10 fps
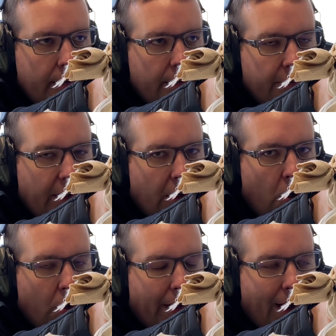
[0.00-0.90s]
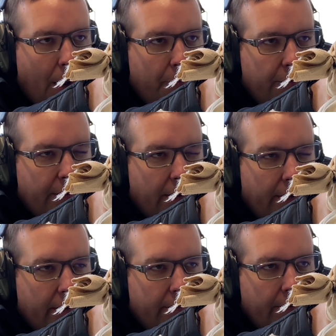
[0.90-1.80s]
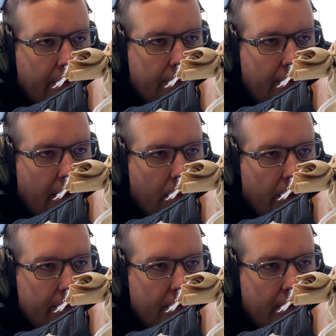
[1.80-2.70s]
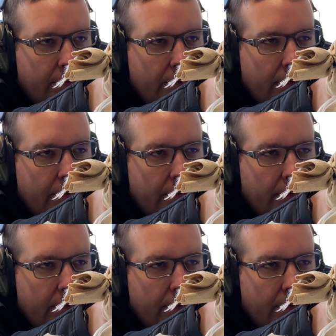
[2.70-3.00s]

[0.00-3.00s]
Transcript: there's not a whole lot of options out here for these Dan Wessons.